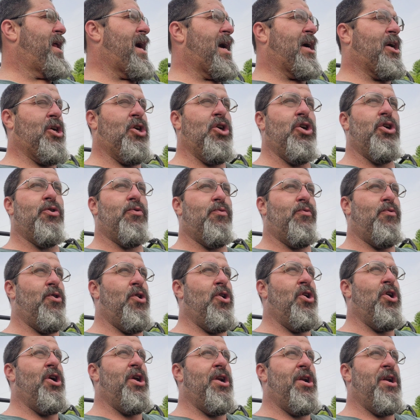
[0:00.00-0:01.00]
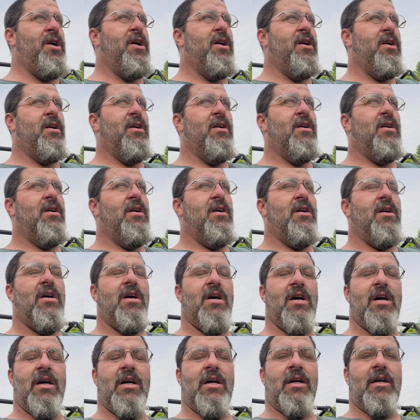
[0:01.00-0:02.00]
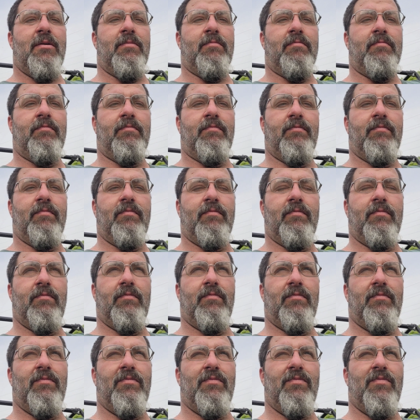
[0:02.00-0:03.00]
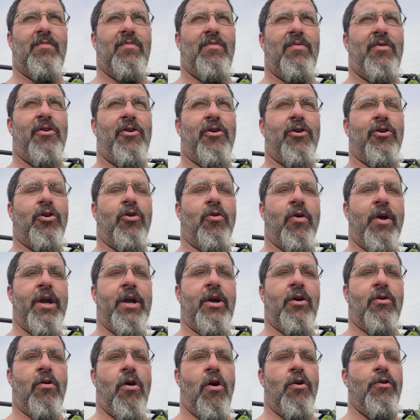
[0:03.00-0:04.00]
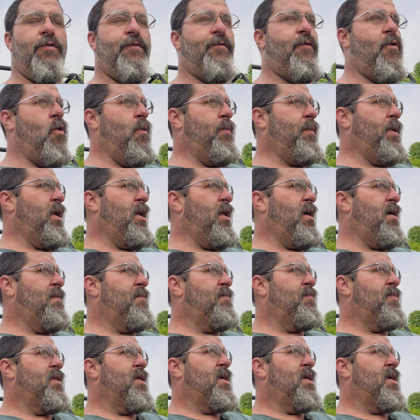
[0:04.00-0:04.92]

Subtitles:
I could run their green growth formula,